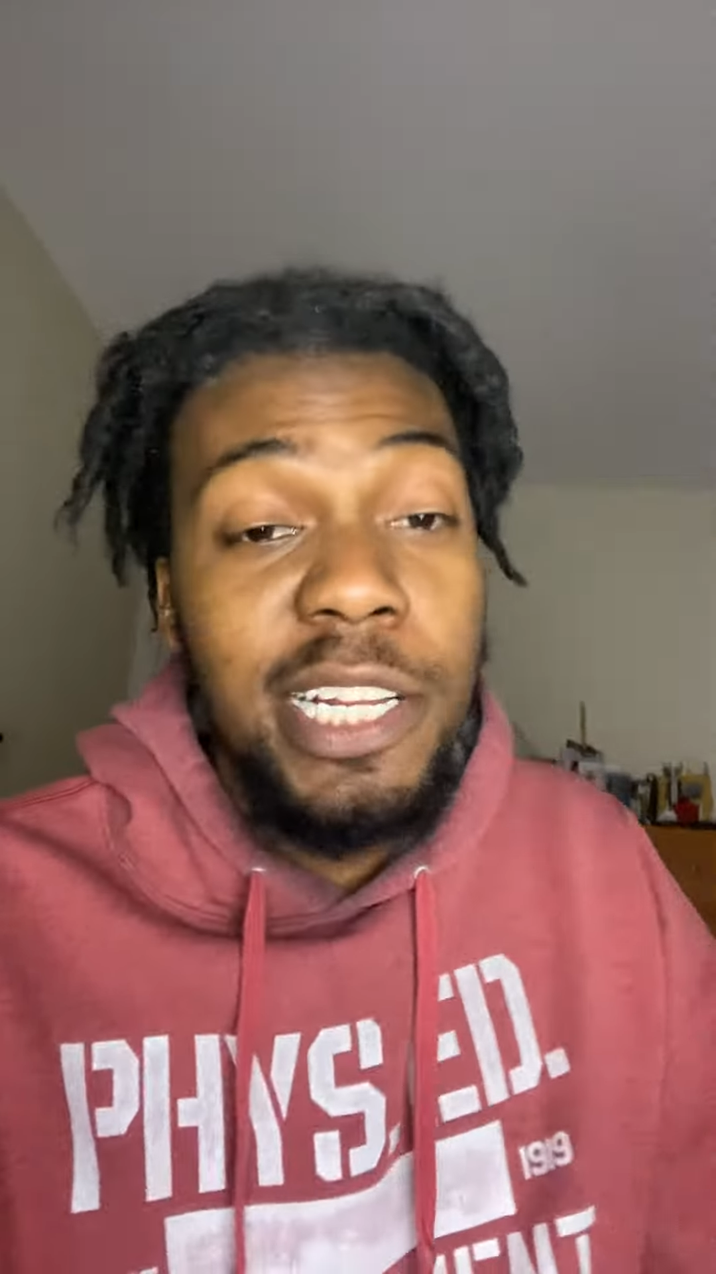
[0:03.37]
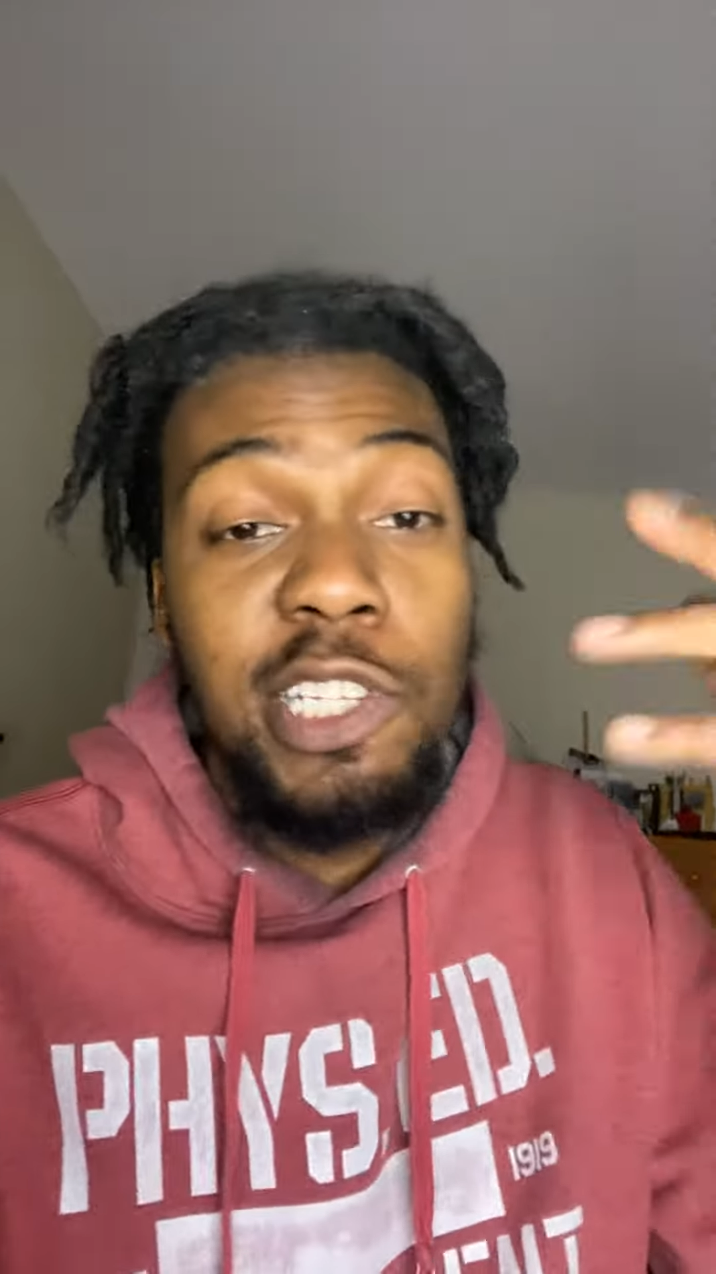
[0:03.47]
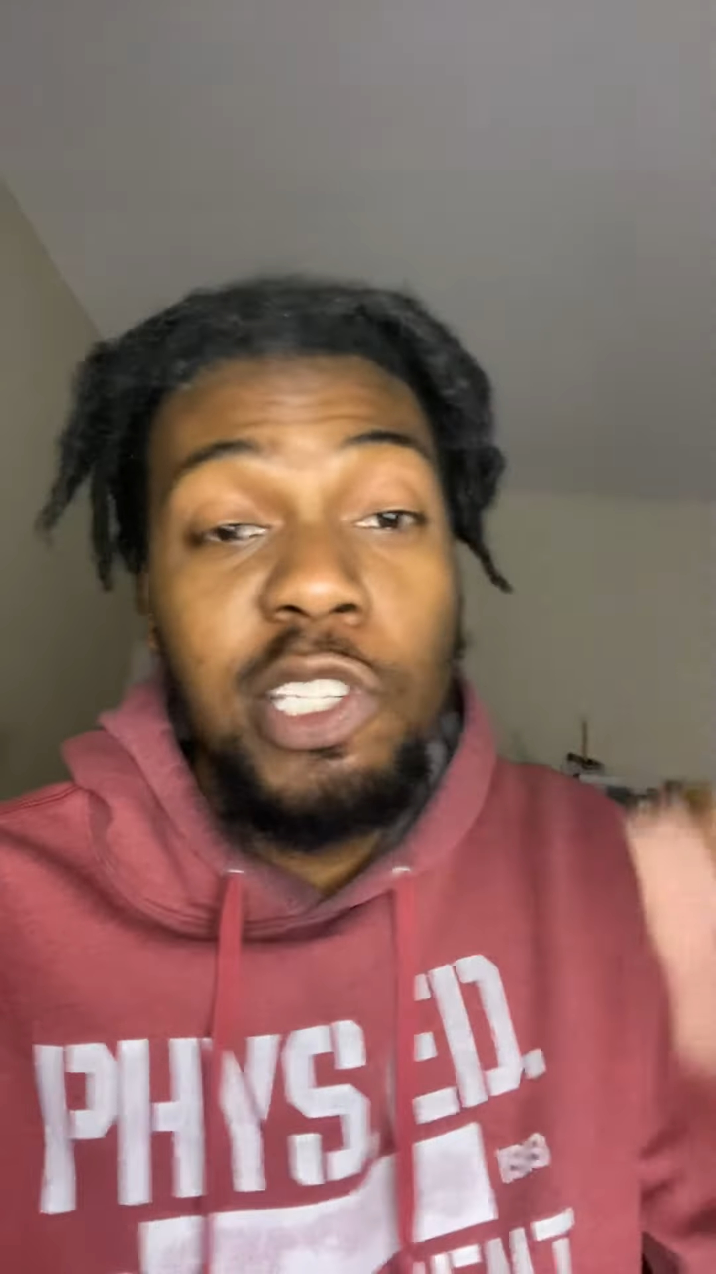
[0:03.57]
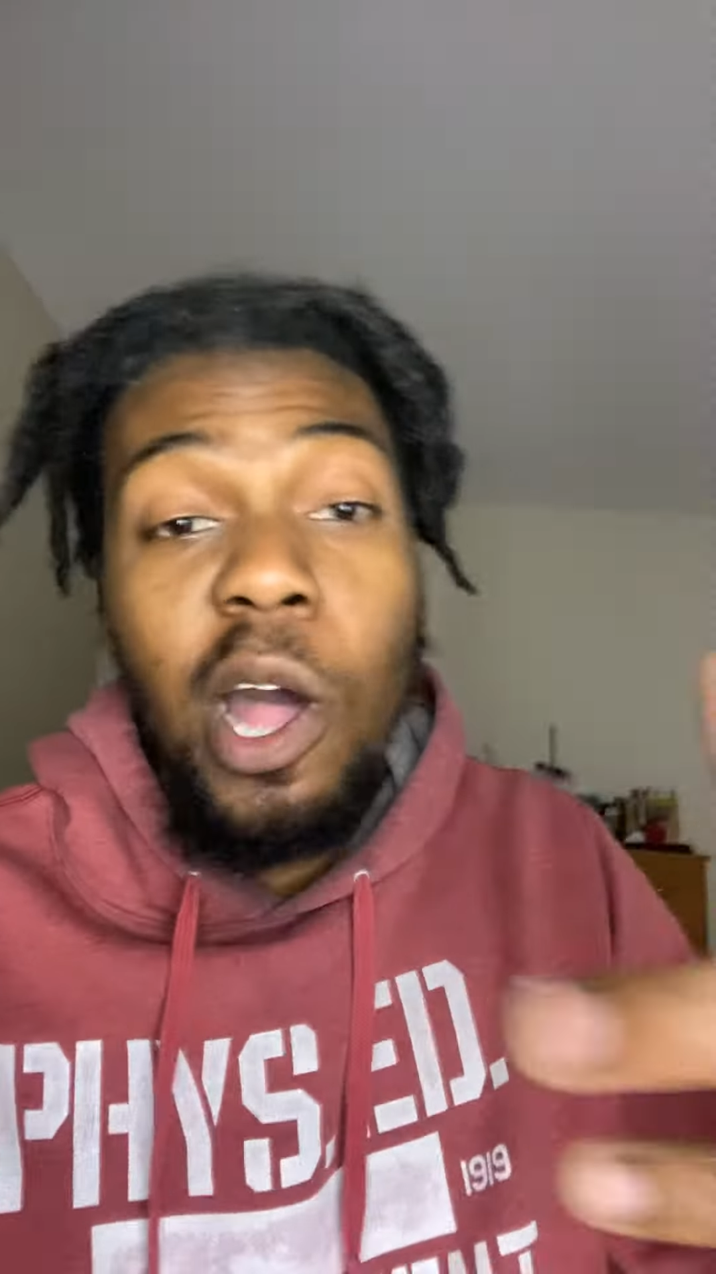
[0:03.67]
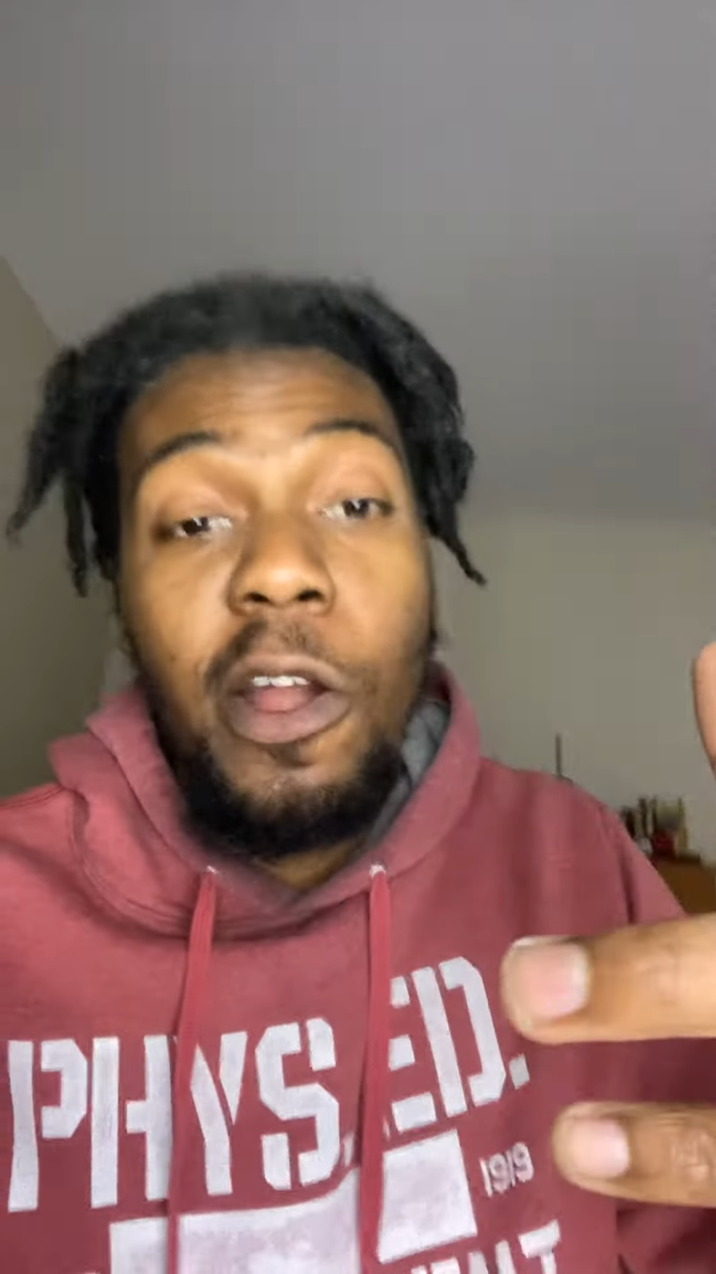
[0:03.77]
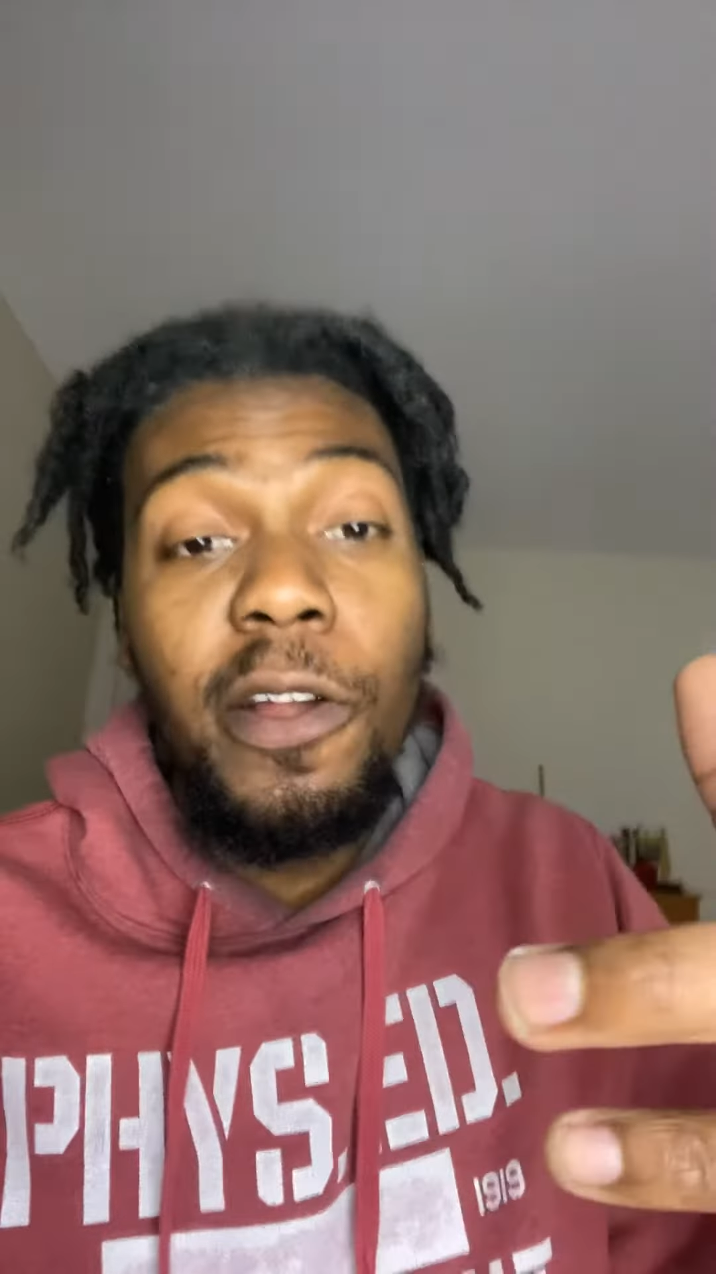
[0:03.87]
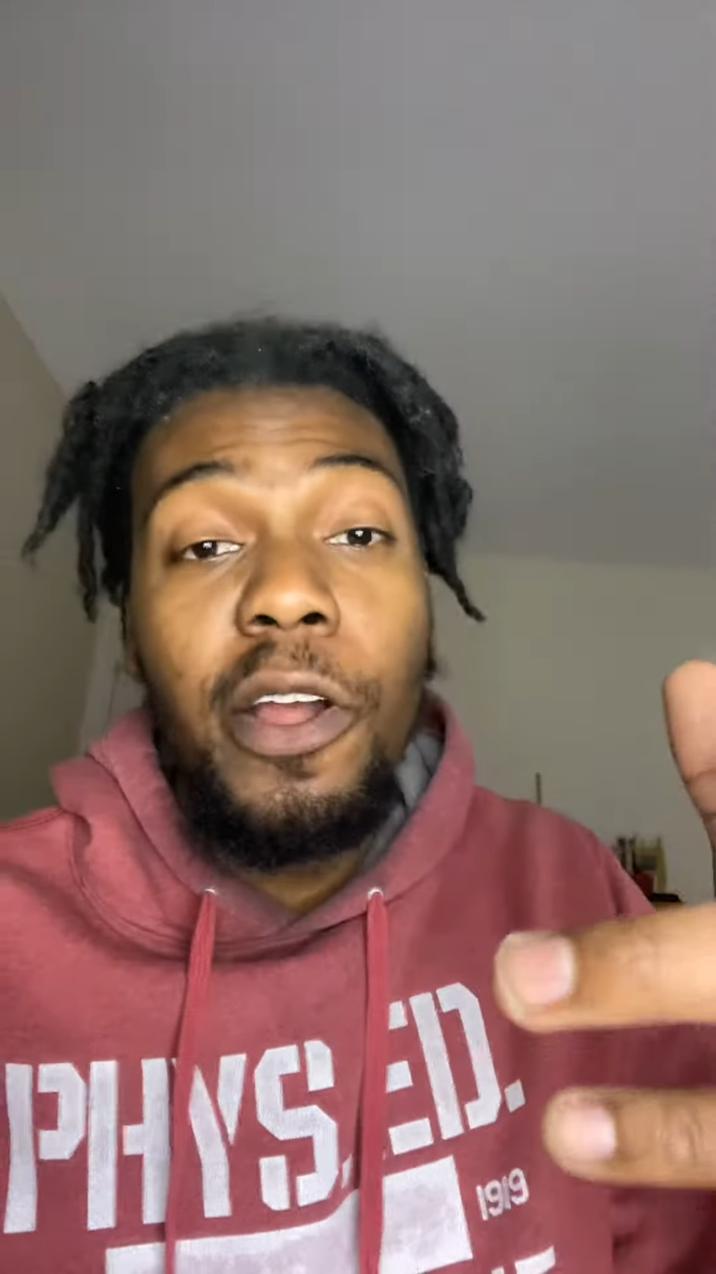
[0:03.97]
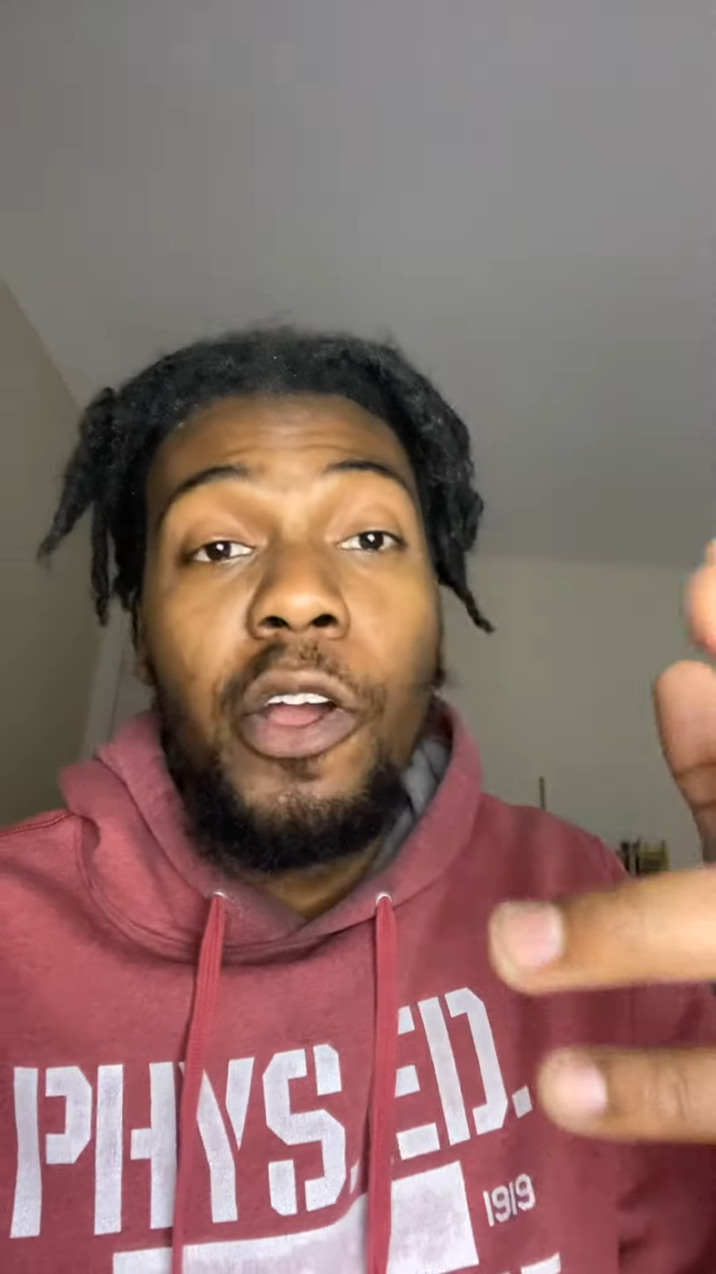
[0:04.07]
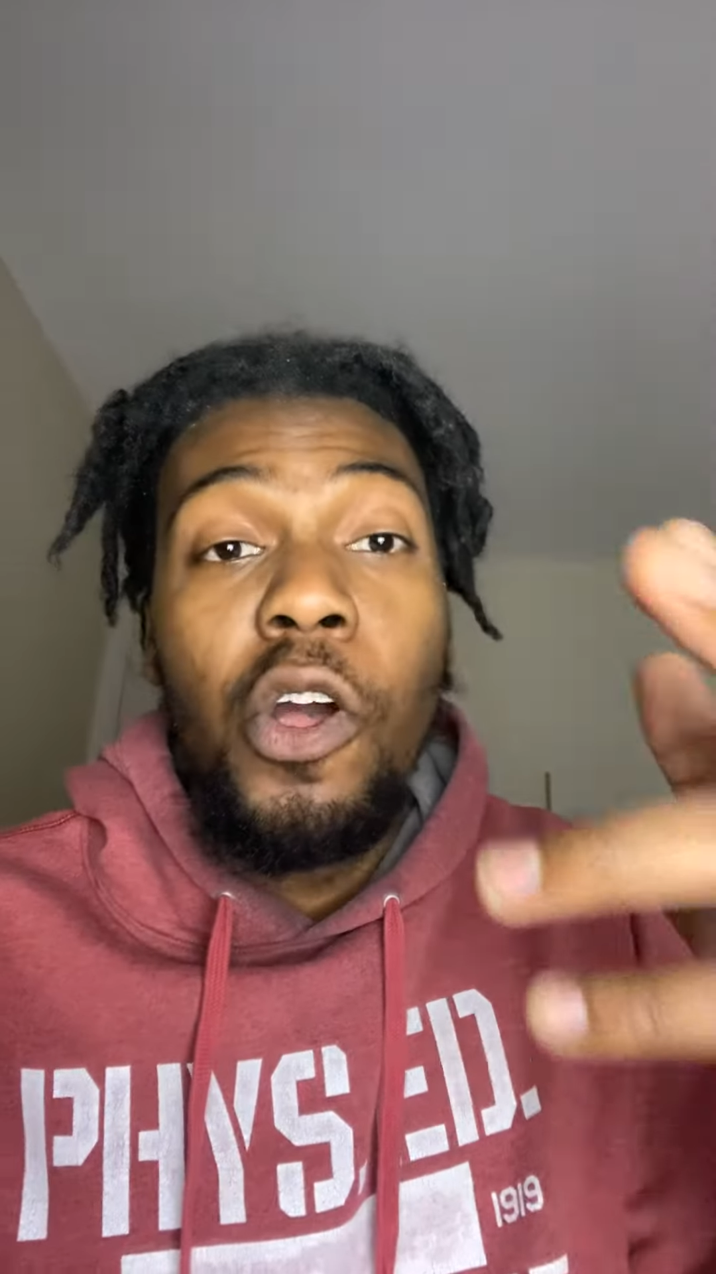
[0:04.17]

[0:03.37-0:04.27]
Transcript: start